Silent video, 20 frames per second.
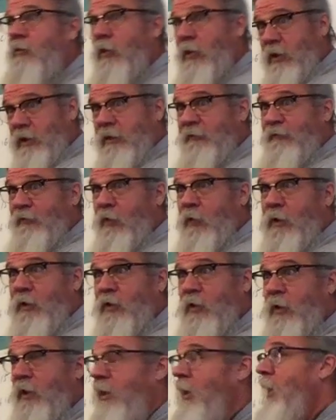we're looking forward
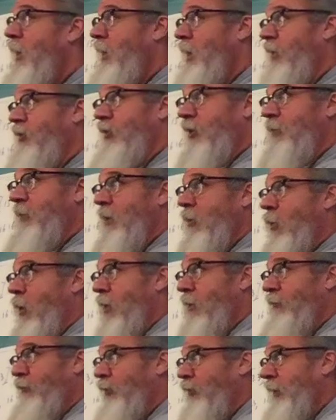to it, it's going to be a
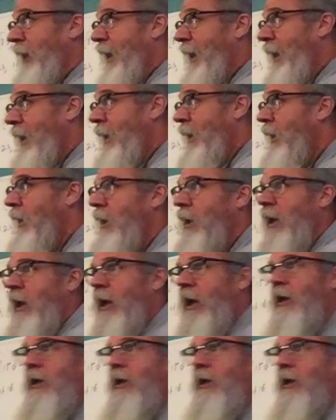wonderful day. And